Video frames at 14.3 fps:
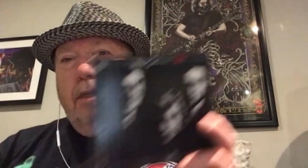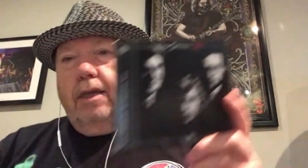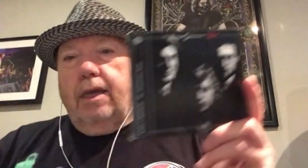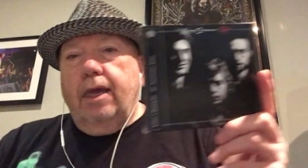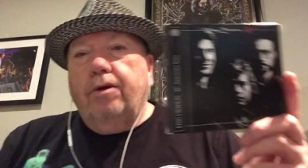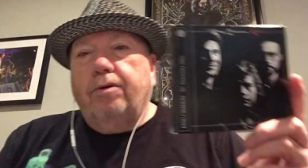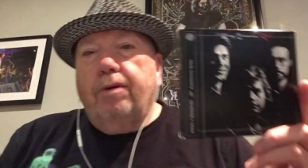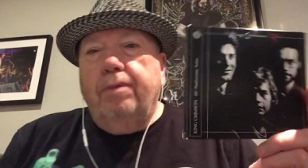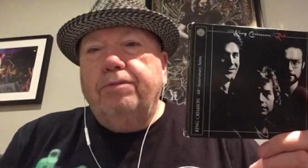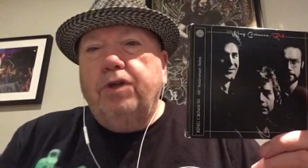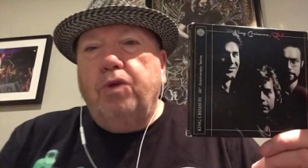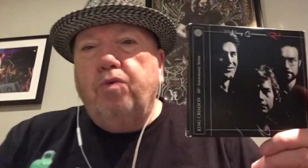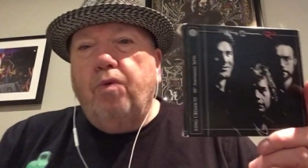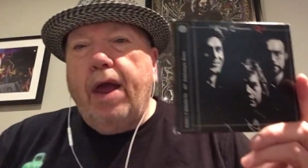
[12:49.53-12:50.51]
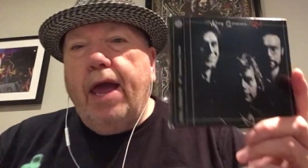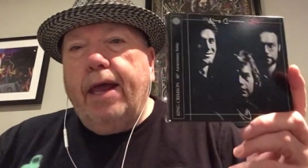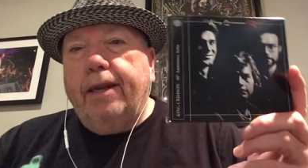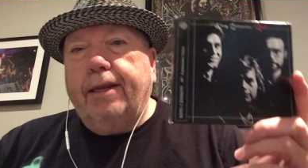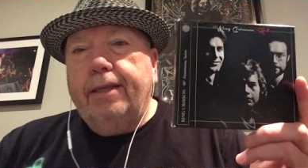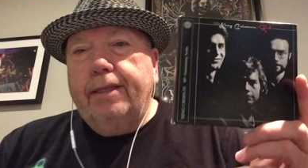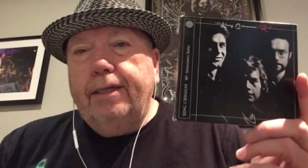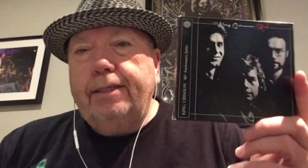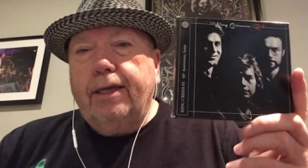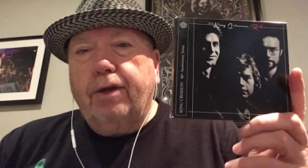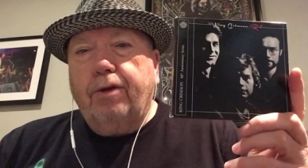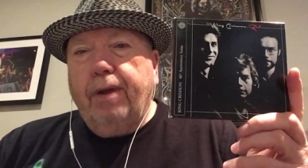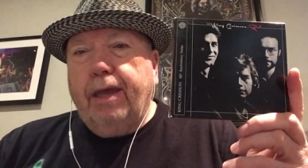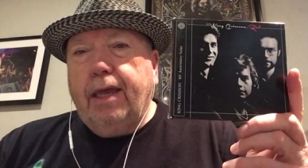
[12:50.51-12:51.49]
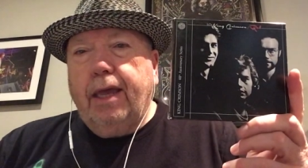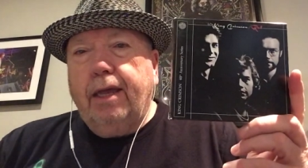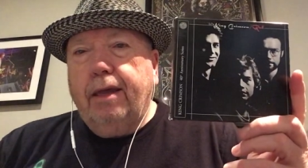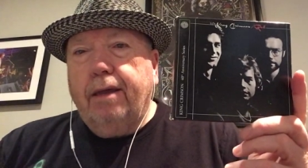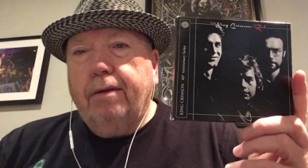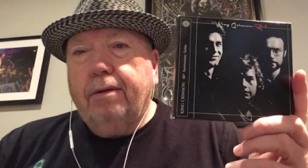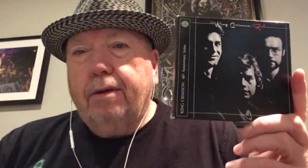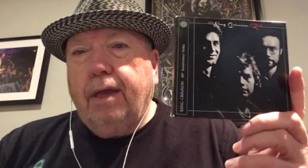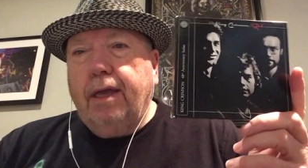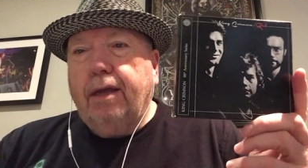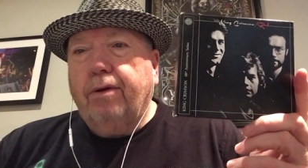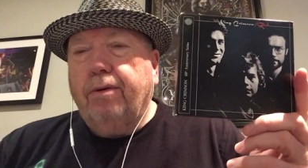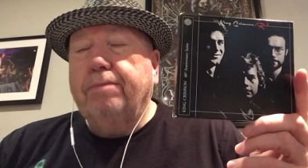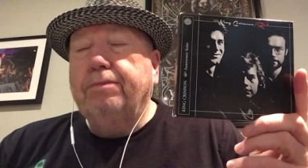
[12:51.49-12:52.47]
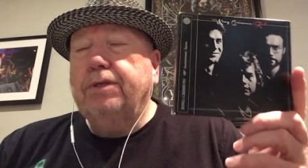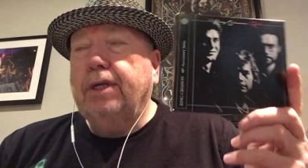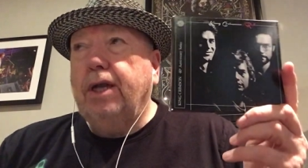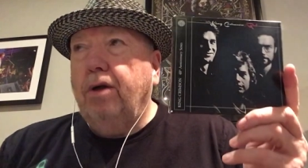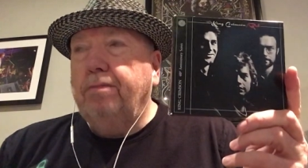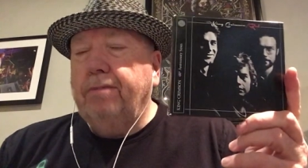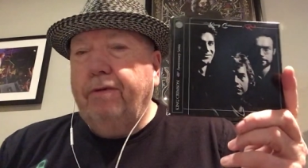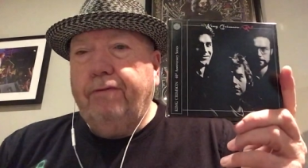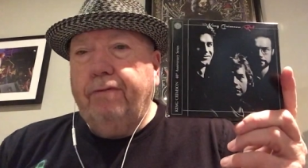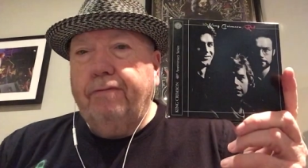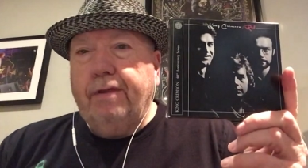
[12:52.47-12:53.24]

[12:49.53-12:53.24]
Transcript: King Crimson Red. This is a great King, King, King Crimson album if you've